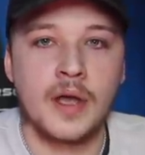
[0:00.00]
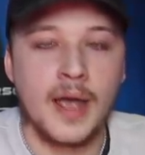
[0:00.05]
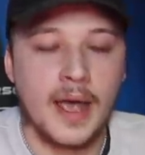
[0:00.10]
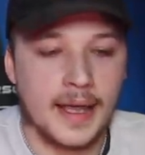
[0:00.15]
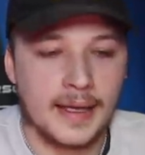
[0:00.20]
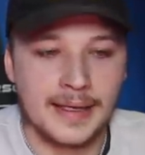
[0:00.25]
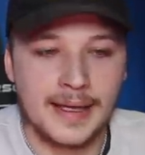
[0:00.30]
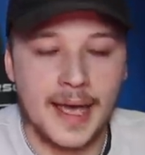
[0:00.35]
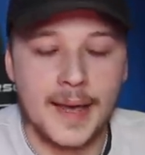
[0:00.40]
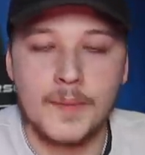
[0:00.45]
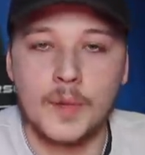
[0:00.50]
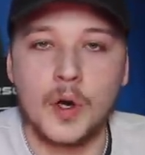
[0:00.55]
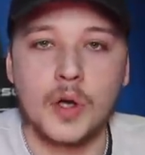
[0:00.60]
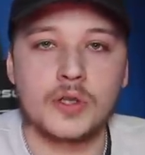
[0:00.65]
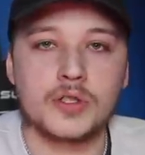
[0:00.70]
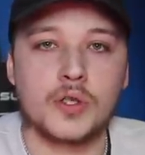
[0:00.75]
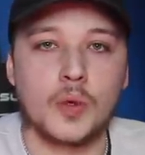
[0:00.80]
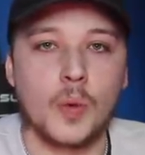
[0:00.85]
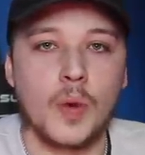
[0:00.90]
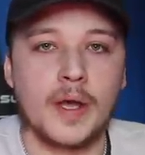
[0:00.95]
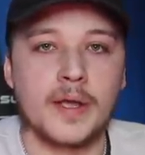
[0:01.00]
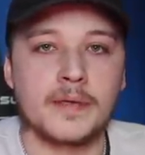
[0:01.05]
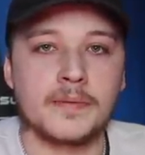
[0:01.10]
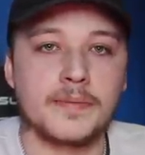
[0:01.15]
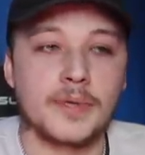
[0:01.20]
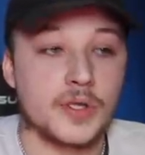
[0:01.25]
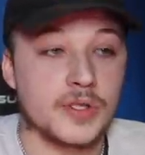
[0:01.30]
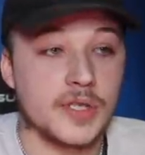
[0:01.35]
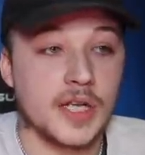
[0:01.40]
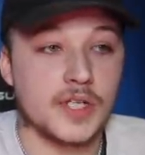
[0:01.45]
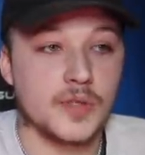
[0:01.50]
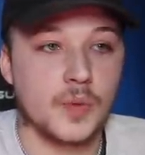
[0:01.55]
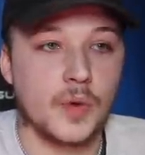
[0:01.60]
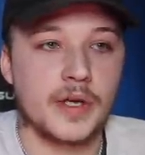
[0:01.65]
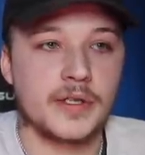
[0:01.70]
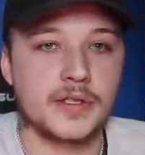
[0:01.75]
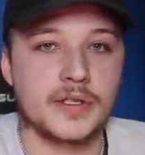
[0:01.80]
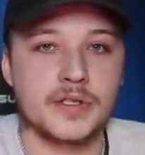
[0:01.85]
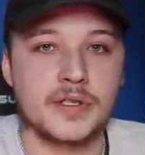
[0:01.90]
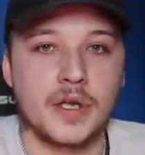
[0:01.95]
and get him locked away because that's what
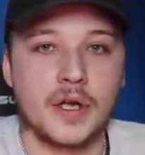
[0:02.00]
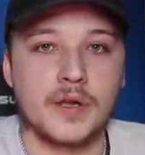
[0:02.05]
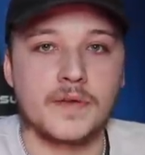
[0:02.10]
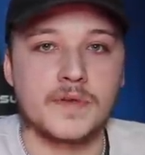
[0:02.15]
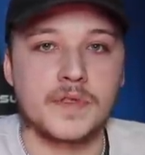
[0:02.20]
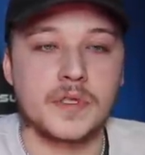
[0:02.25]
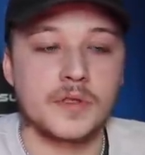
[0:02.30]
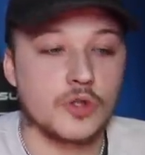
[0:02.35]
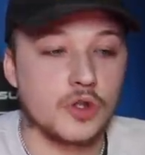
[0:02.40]
he deserves.